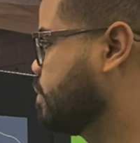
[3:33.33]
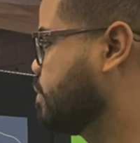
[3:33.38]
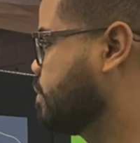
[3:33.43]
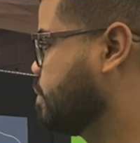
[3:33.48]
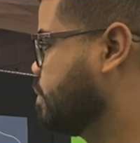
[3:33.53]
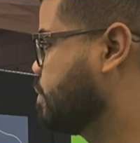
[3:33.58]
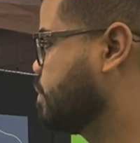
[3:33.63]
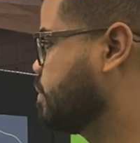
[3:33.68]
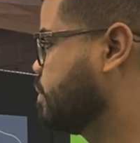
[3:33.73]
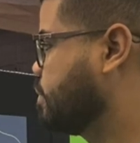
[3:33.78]

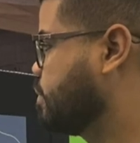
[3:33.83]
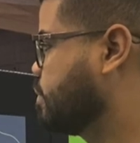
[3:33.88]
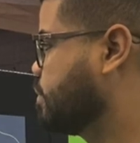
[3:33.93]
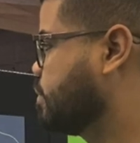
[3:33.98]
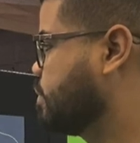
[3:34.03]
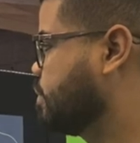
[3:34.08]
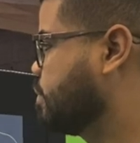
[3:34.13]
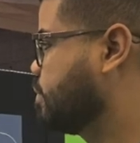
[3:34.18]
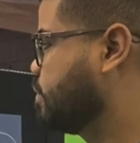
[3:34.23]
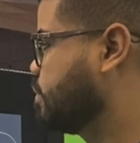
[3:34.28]

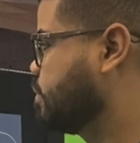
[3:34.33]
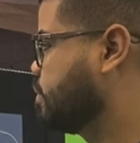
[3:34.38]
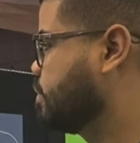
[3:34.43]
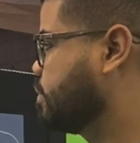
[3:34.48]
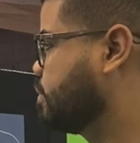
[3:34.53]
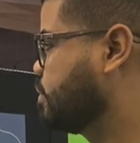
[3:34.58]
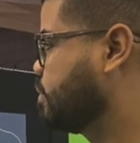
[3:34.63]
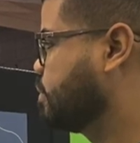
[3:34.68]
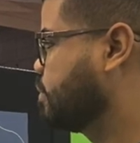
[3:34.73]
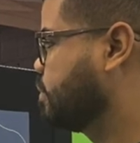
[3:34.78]

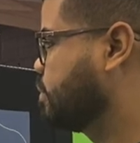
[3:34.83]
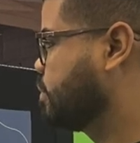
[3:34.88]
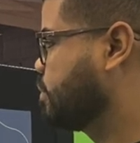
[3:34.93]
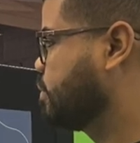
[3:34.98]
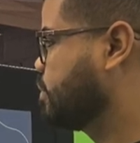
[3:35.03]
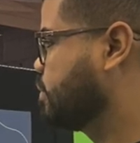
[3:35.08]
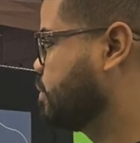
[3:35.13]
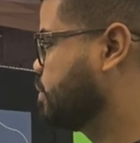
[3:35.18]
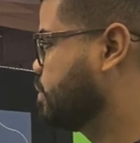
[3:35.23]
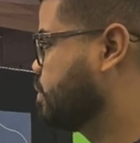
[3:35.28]

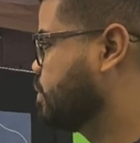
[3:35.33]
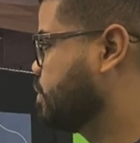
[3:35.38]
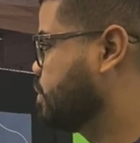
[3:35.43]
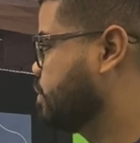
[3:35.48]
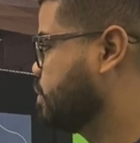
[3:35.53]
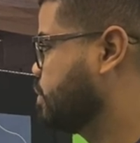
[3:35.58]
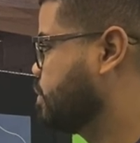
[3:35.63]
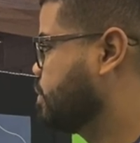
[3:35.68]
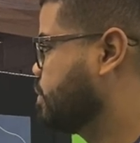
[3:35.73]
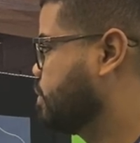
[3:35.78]

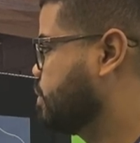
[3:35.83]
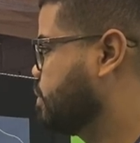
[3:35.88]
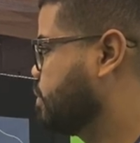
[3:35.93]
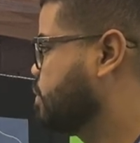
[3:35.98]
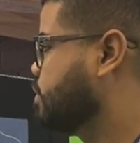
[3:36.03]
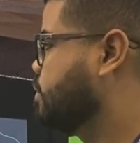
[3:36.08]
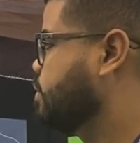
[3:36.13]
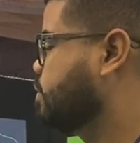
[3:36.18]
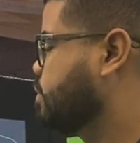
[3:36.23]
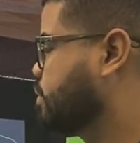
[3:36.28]

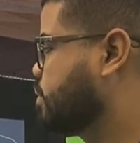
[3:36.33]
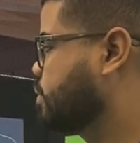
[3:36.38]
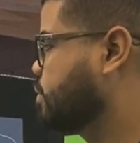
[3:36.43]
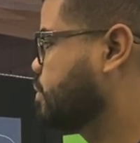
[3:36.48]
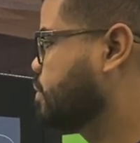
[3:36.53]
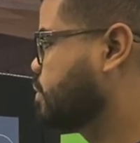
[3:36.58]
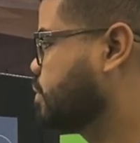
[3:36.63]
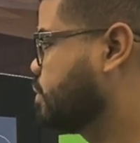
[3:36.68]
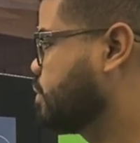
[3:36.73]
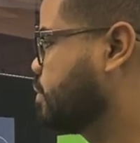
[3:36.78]

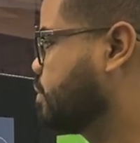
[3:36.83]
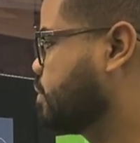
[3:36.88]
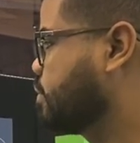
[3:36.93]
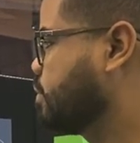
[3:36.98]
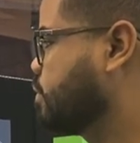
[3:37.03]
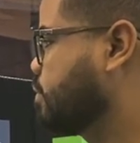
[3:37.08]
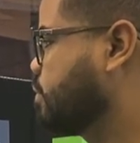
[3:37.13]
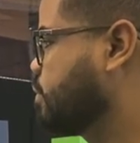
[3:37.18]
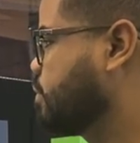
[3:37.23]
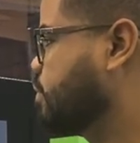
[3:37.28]

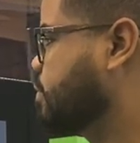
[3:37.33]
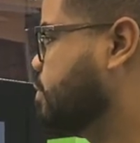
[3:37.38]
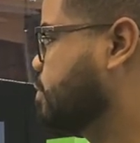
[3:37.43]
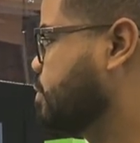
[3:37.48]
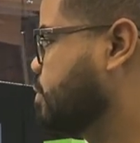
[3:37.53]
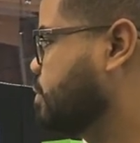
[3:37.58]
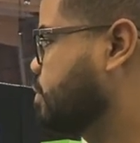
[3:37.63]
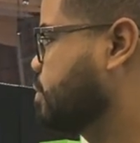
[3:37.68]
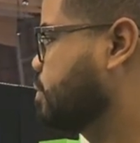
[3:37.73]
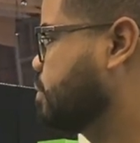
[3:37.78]

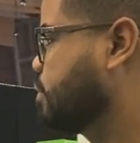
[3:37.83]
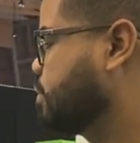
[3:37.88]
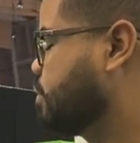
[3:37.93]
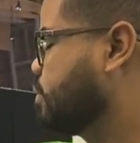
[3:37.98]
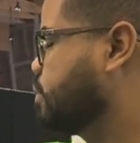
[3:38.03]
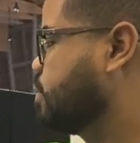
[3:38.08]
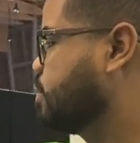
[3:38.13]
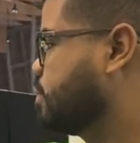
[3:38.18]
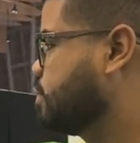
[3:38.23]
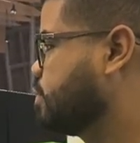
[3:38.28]

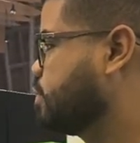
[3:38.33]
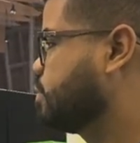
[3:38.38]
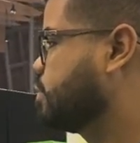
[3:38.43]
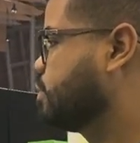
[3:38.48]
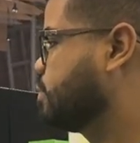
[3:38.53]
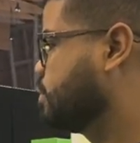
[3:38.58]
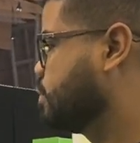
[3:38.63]
(silent)